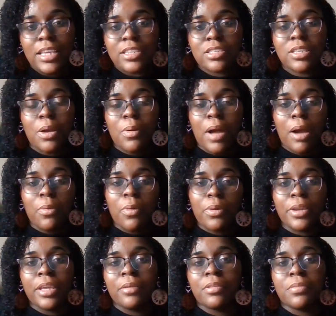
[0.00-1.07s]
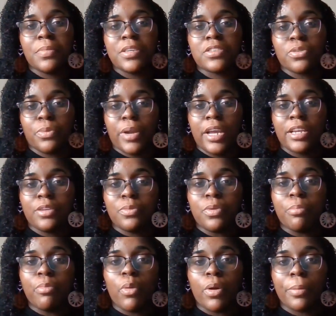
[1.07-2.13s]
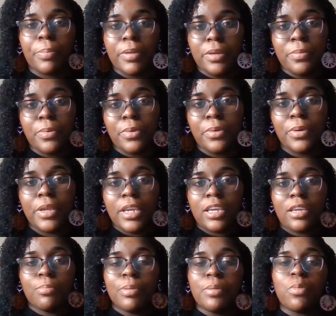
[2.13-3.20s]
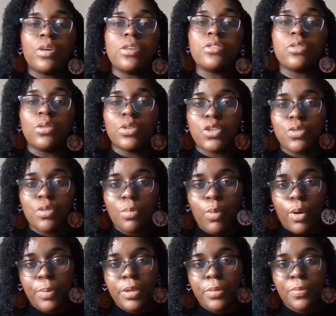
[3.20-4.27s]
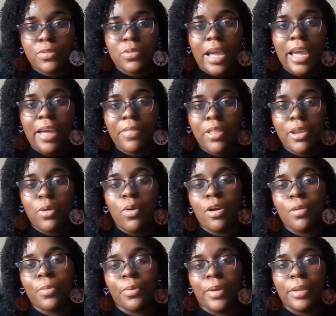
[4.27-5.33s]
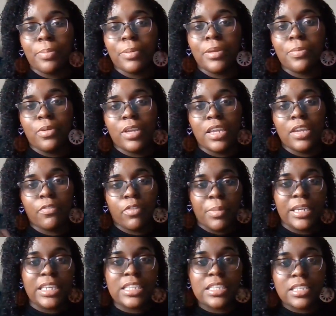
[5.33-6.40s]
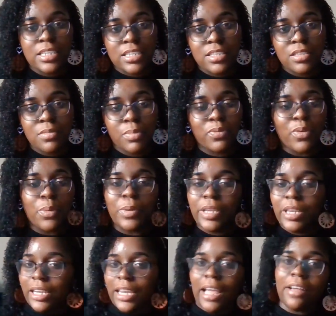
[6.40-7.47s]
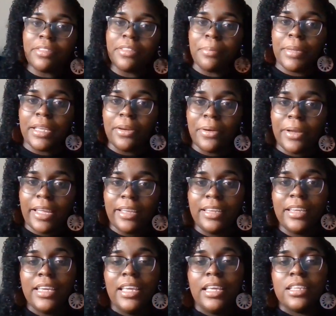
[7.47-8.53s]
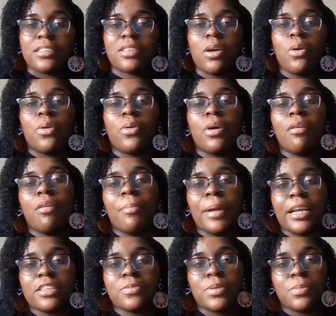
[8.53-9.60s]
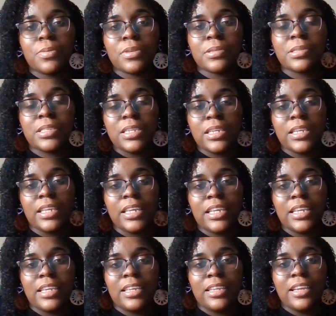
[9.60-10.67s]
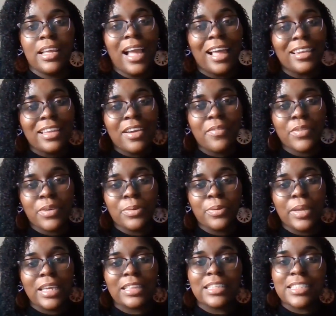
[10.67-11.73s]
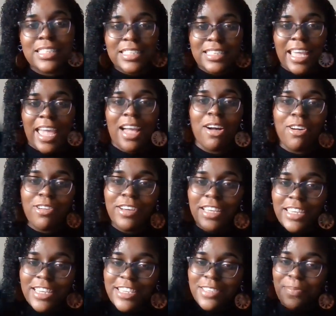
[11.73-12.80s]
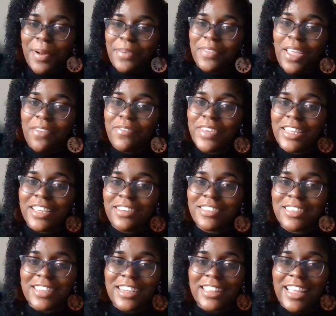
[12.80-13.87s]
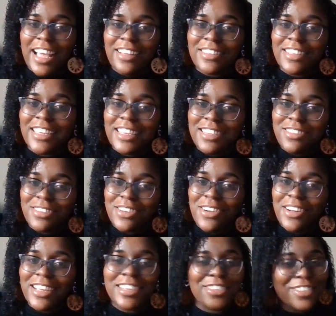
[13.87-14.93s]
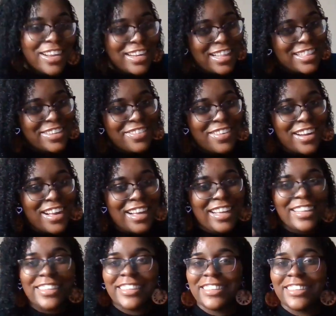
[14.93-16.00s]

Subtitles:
So I want him to be surrounded with more people and be more social with more people. So I have to incorporate people in from a distance before we can allow them in, okay? So I got people to send in I love you, and this is how his birthday video turned out. Enjoy. Try not to cry.